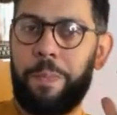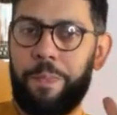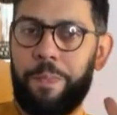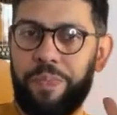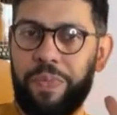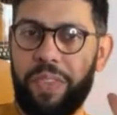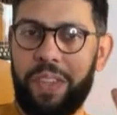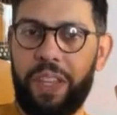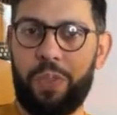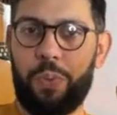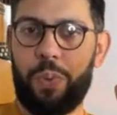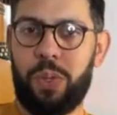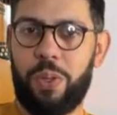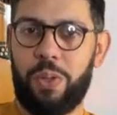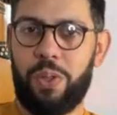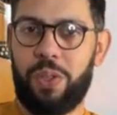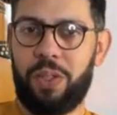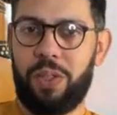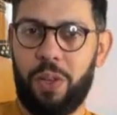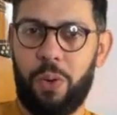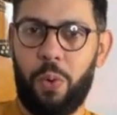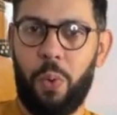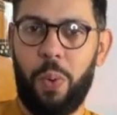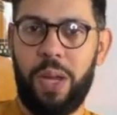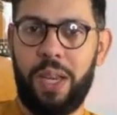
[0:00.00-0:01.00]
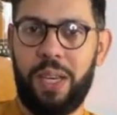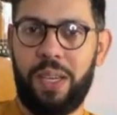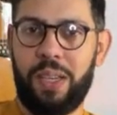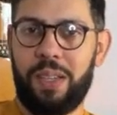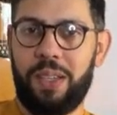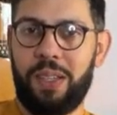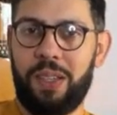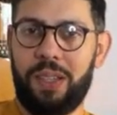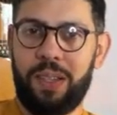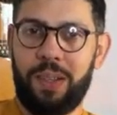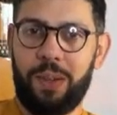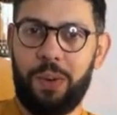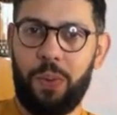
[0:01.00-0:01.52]
that's when the Queen
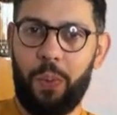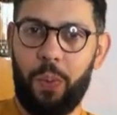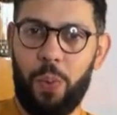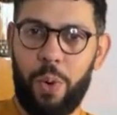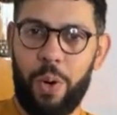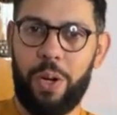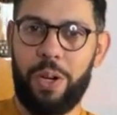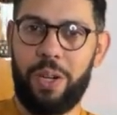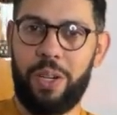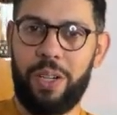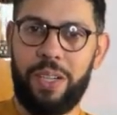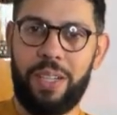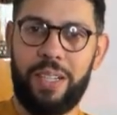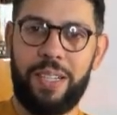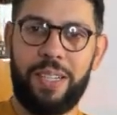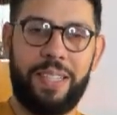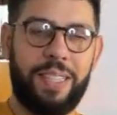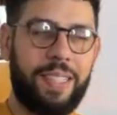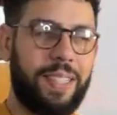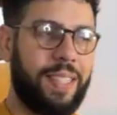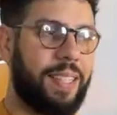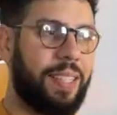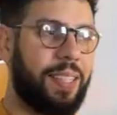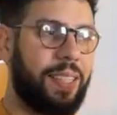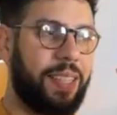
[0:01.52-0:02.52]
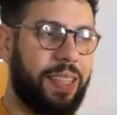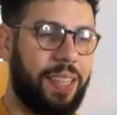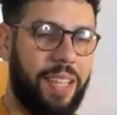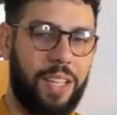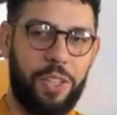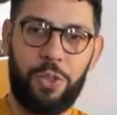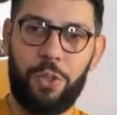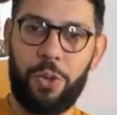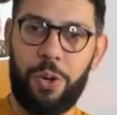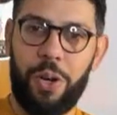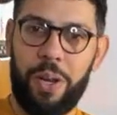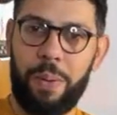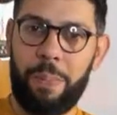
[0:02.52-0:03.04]
were a
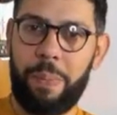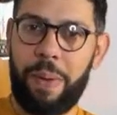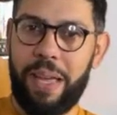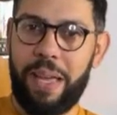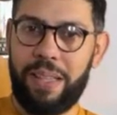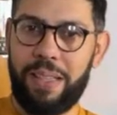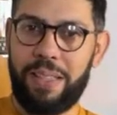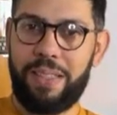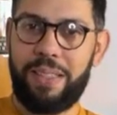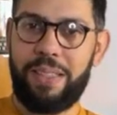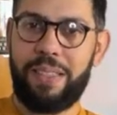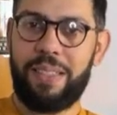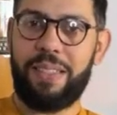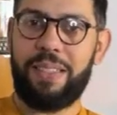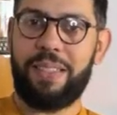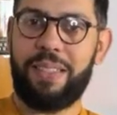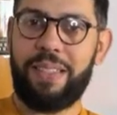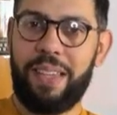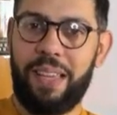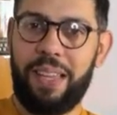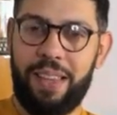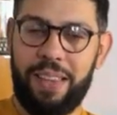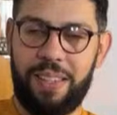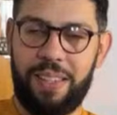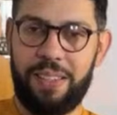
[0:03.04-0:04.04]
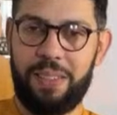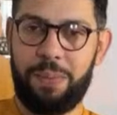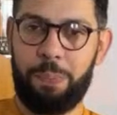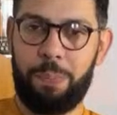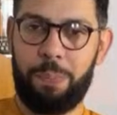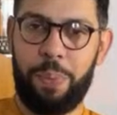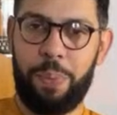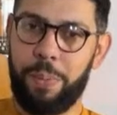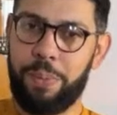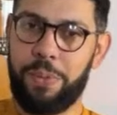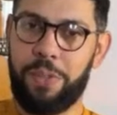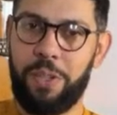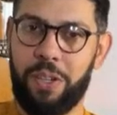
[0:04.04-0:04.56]
touring band in the
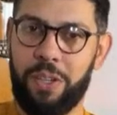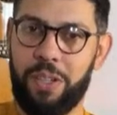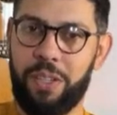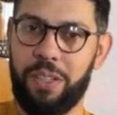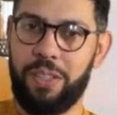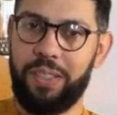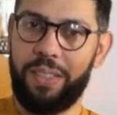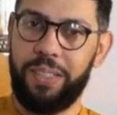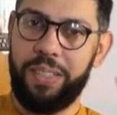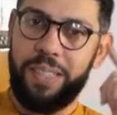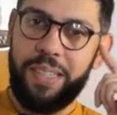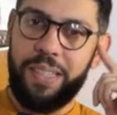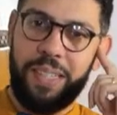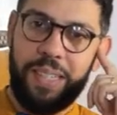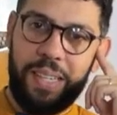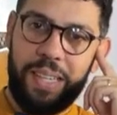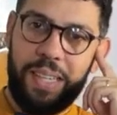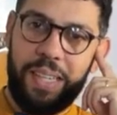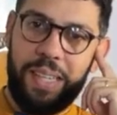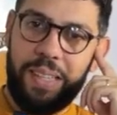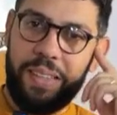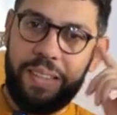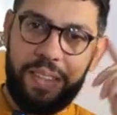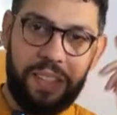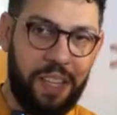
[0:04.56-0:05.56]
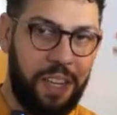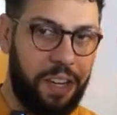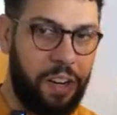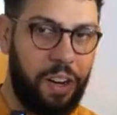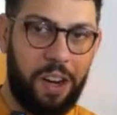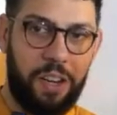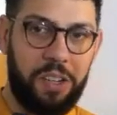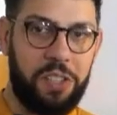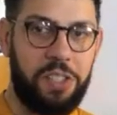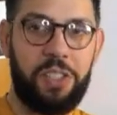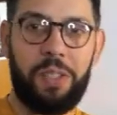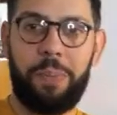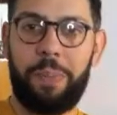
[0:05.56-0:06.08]
pub circuit. There are
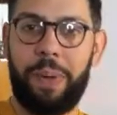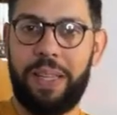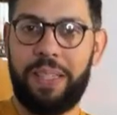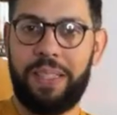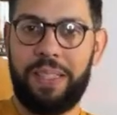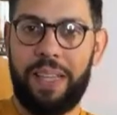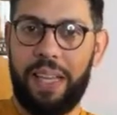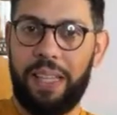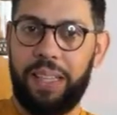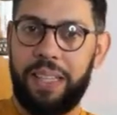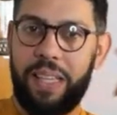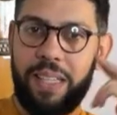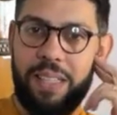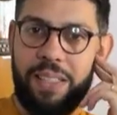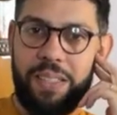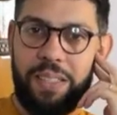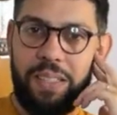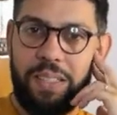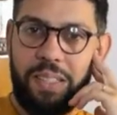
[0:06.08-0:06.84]
still bands like that